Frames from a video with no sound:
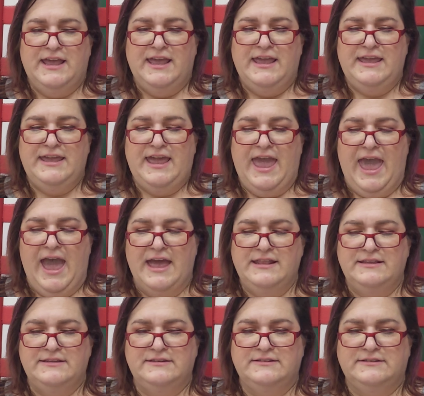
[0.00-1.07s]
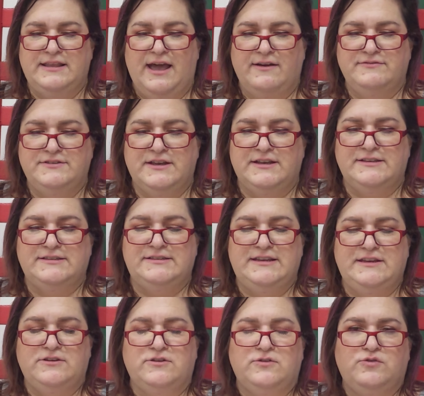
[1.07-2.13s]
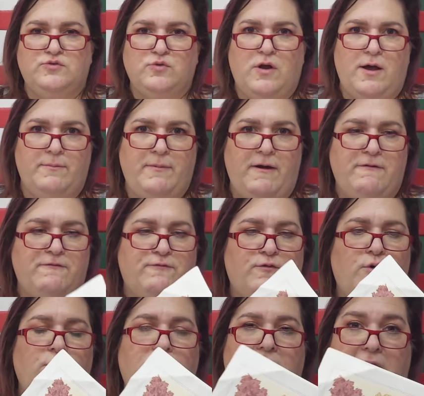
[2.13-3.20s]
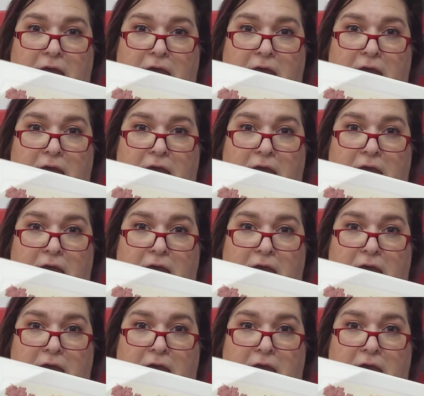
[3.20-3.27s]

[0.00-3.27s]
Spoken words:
He hadn't left a single crumb for